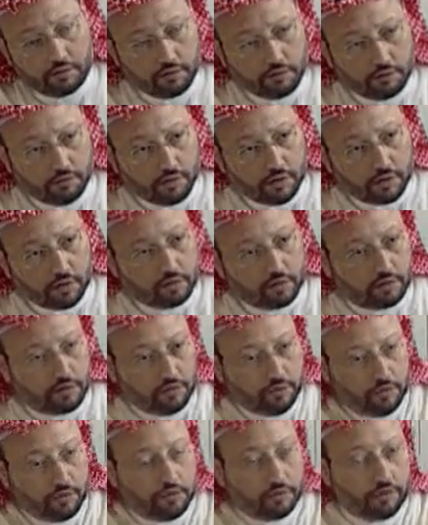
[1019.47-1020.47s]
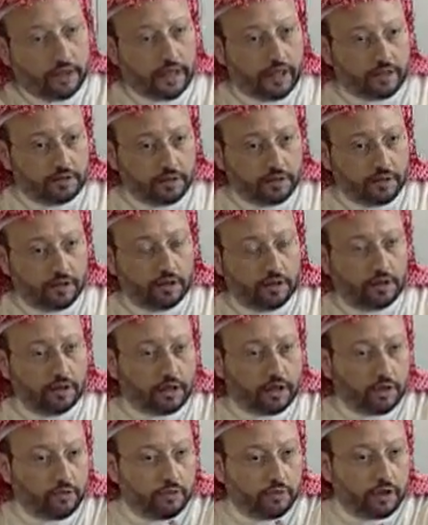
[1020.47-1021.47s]
work with you guys in
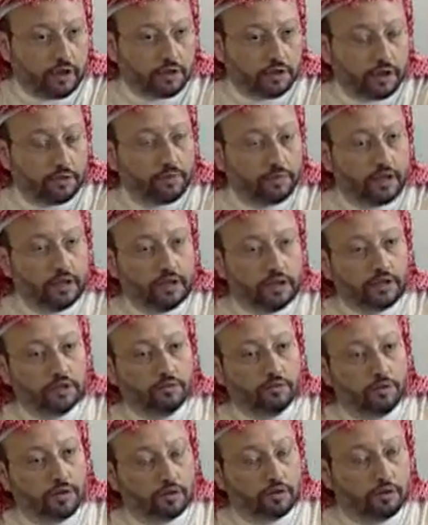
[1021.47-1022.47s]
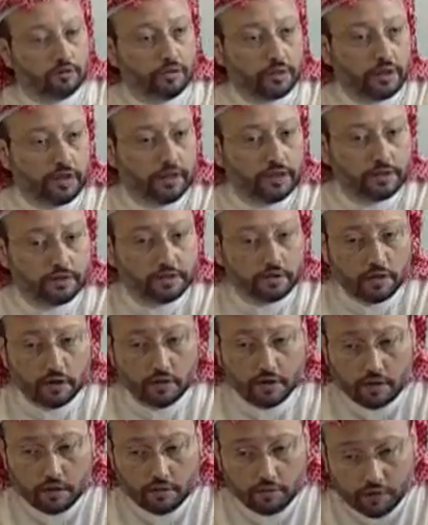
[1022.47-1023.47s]
India, with the Japanese, with the Koreans,
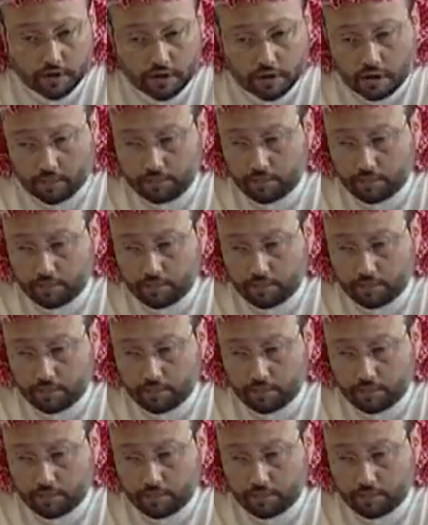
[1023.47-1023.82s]
with the